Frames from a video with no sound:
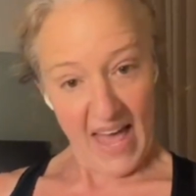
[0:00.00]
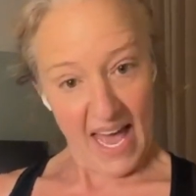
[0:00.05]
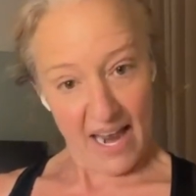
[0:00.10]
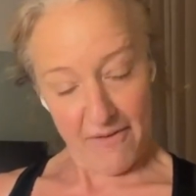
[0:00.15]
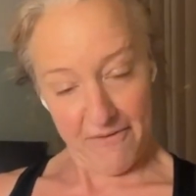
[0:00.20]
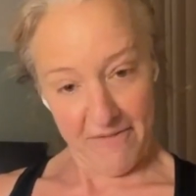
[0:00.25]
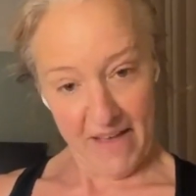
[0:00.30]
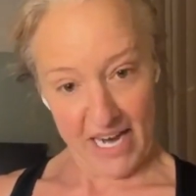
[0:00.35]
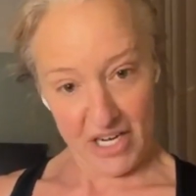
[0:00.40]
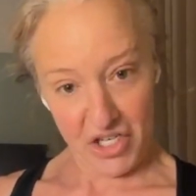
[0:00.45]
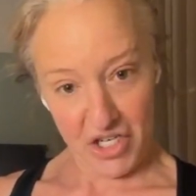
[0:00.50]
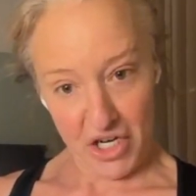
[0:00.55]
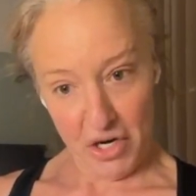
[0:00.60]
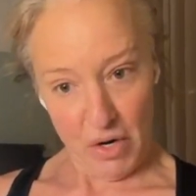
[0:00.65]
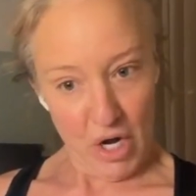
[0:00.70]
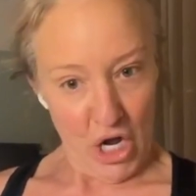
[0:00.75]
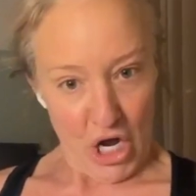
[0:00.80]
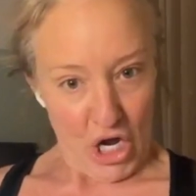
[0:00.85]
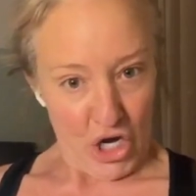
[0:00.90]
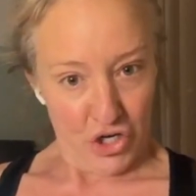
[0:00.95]
That affects
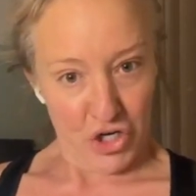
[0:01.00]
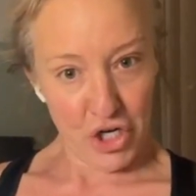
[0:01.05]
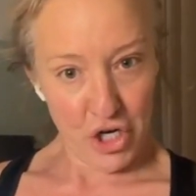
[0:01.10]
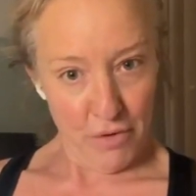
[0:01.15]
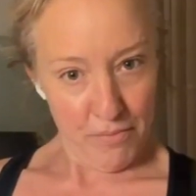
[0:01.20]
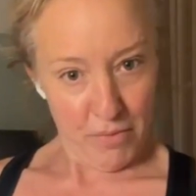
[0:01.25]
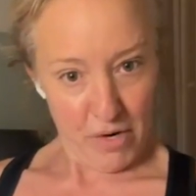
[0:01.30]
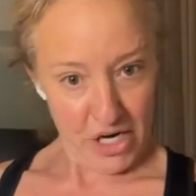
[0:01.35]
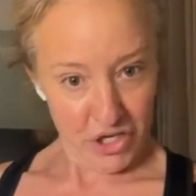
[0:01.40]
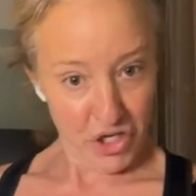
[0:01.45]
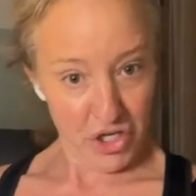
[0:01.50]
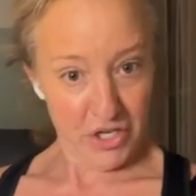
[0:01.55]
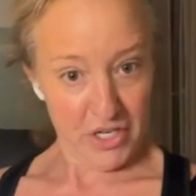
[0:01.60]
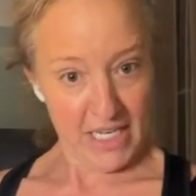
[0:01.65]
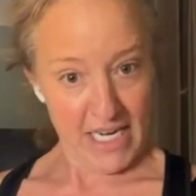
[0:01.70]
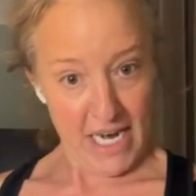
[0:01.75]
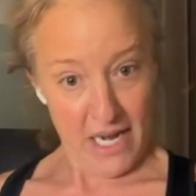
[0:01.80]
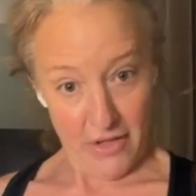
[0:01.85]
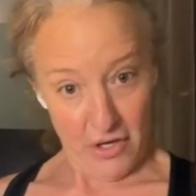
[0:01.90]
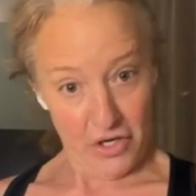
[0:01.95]
you. Do you brush
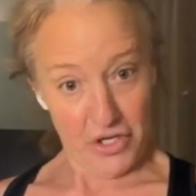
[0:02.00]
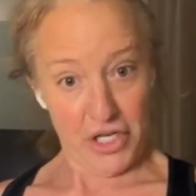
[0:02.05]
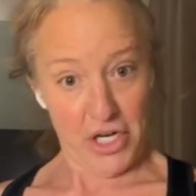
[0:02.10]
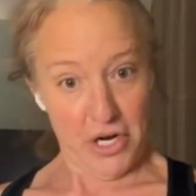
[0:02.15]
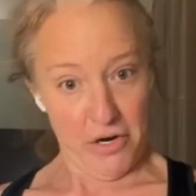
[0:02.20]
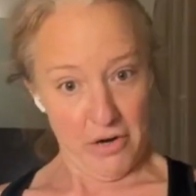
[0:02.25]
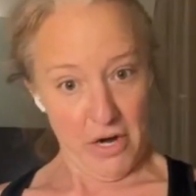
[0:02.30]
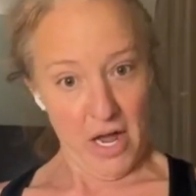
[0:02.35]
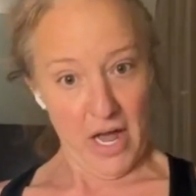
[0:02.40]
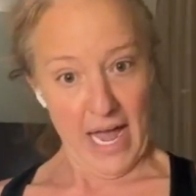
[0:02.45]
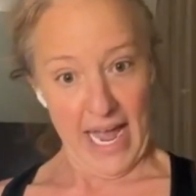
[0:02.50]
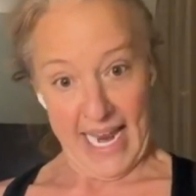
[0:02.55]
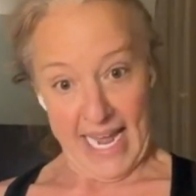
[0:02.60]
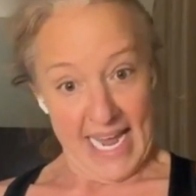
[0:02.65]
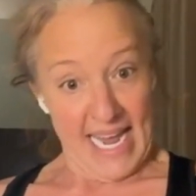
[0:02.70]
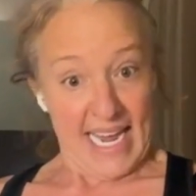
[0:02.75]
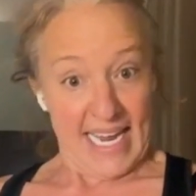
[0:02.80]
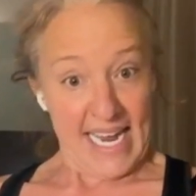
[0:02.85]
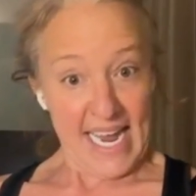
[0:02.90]
your teeth or do you not?